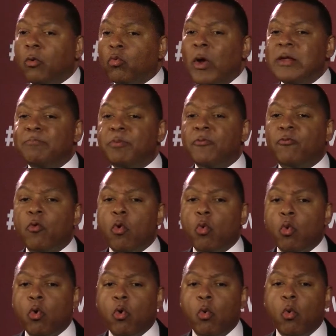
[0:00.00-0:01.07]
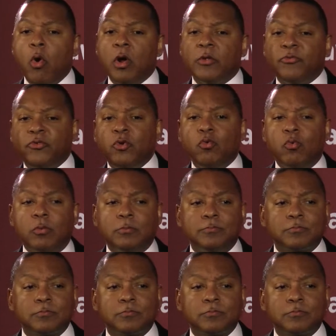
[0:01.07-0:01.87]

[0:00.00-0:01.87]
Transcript: right before World War II.